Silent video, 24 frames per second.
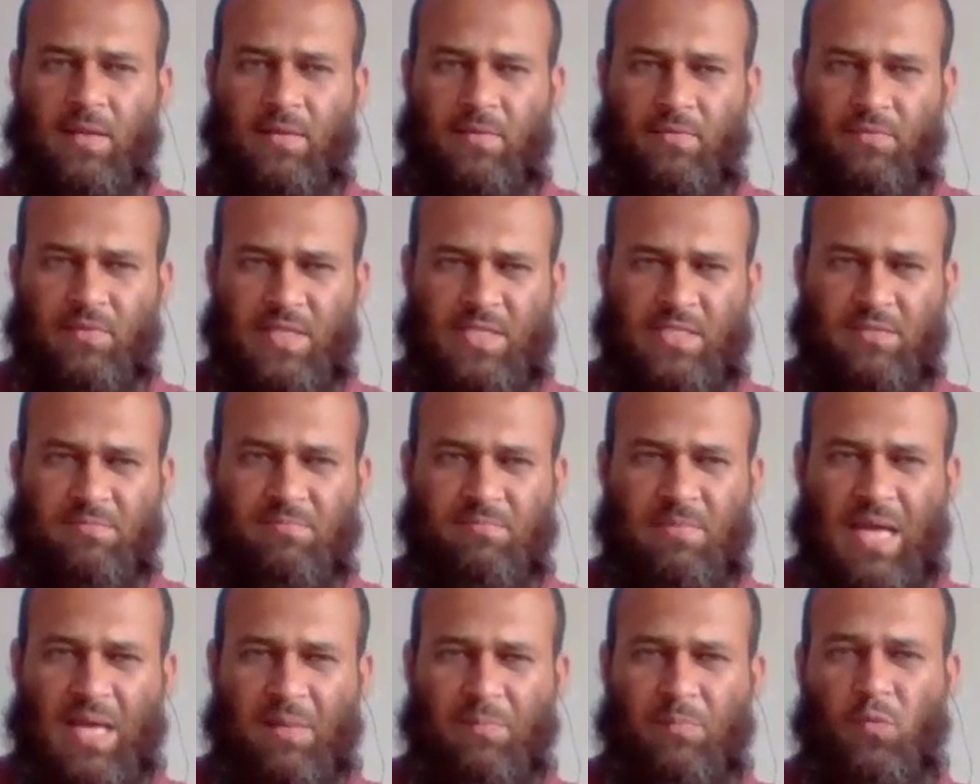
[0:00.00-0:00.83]
This
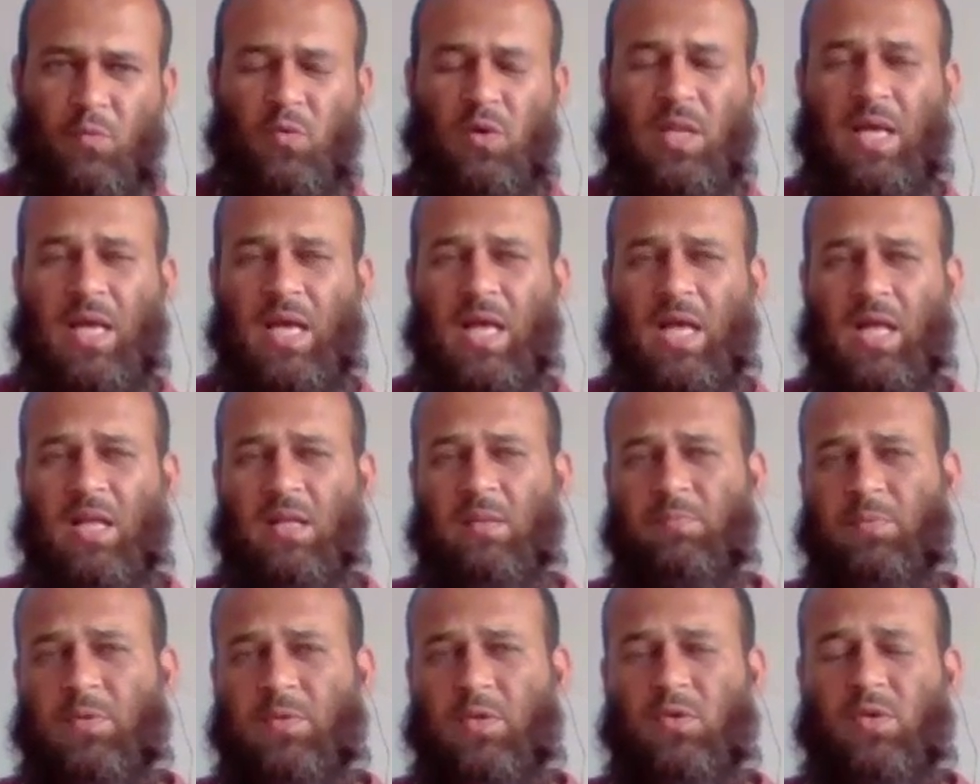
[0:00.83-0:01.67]
map will
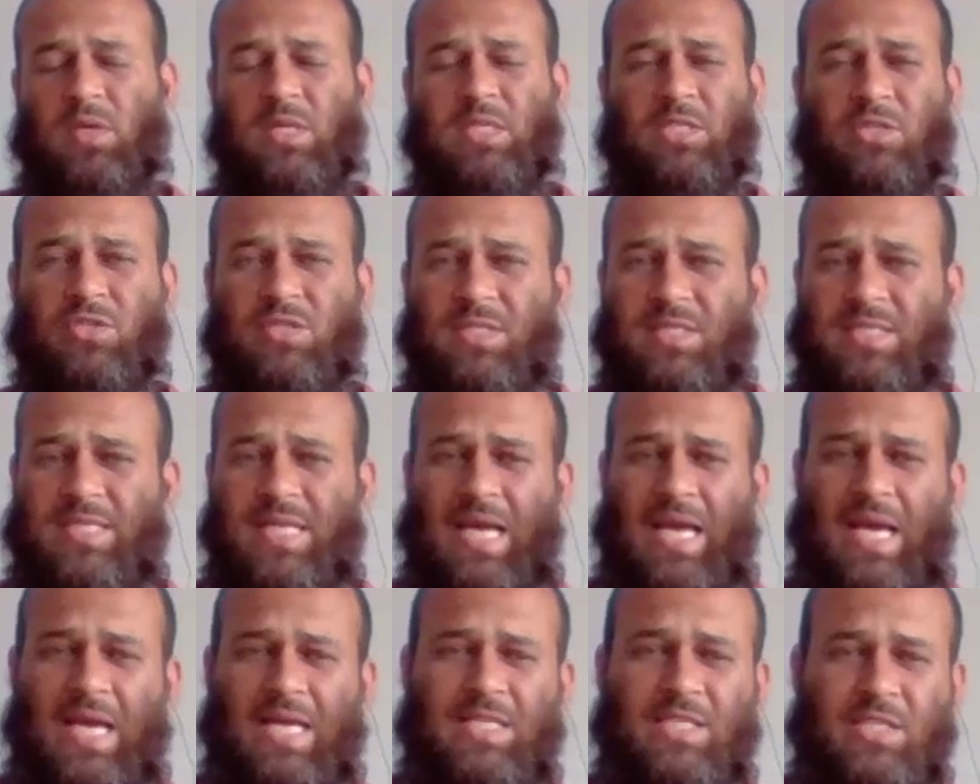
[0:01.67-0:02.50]
help you
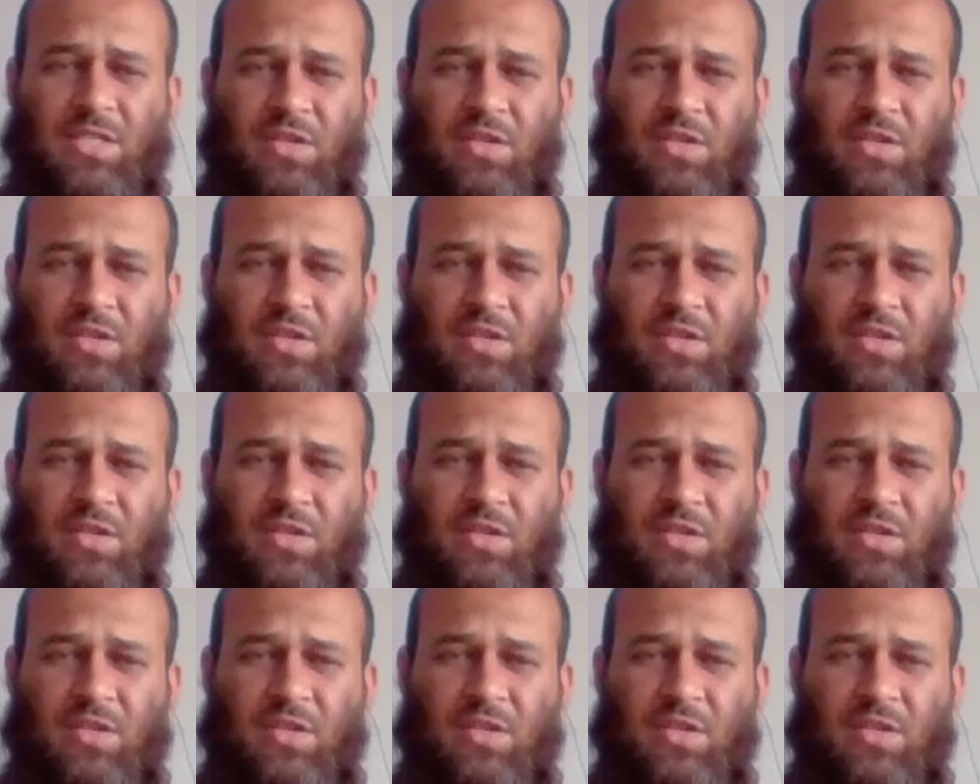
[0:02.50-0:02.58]
understand